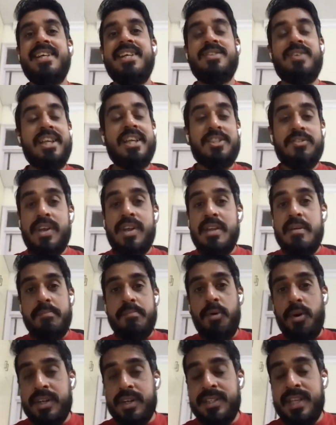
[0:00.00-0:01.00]
So it's very
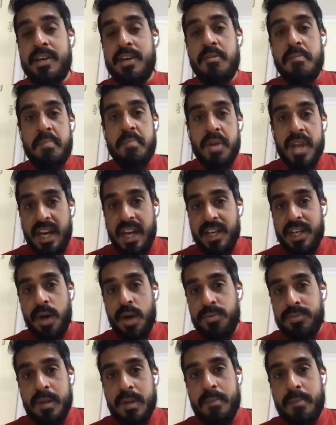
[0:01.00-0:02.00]
important that you break
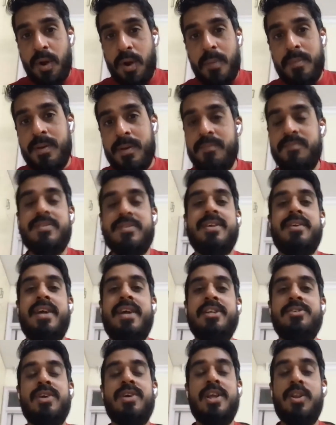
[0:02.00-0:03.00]
down the problem,
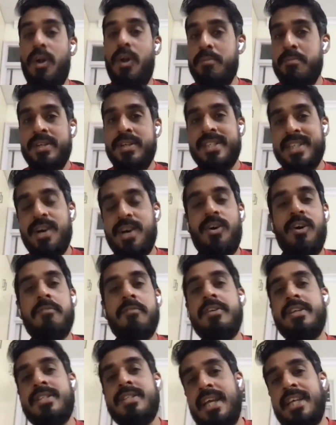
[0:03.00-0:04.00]
right? So Elon Musk
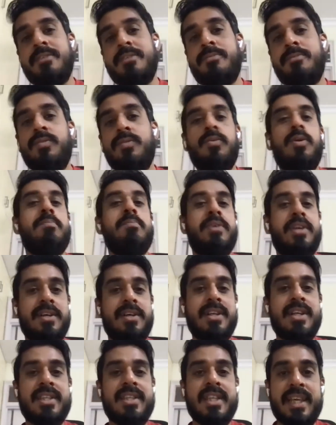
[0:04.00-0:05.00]
always says about one
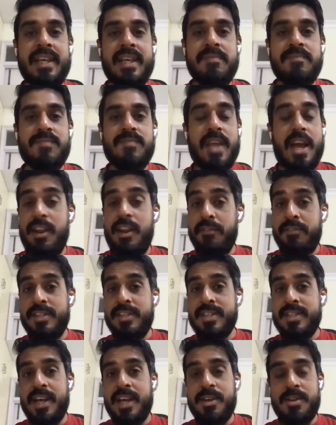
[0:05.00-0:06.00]
particular thing. I love this
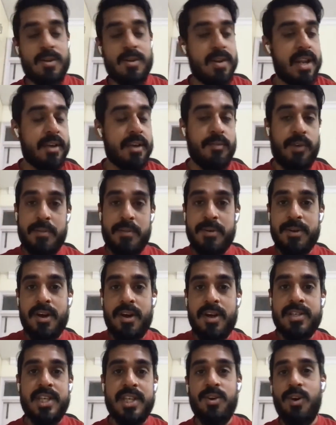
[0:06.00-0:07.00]
guy, like why?
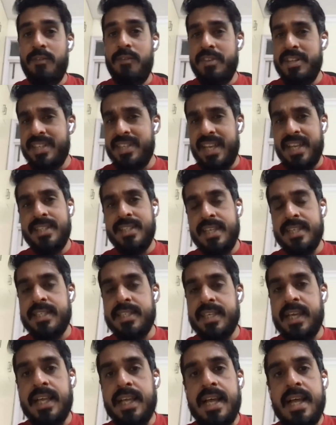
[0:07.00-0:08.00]
Because he always says this
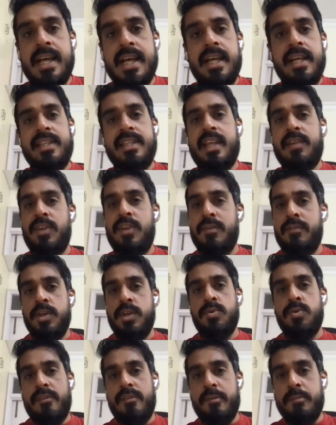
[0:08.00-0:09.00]
thing, that whenever
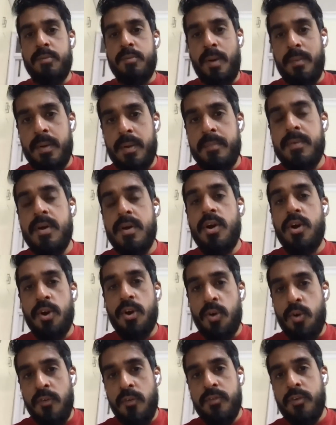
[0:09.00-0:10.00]
you have a problem,
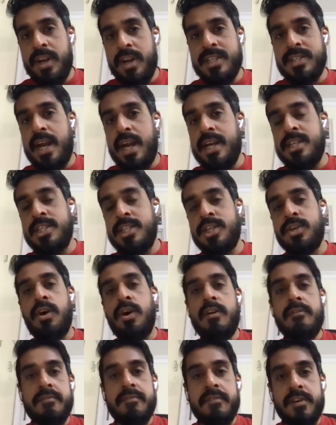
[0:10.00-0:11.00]
go for a strategy
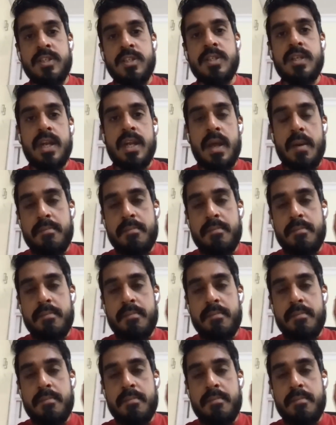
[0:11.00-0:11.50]
called first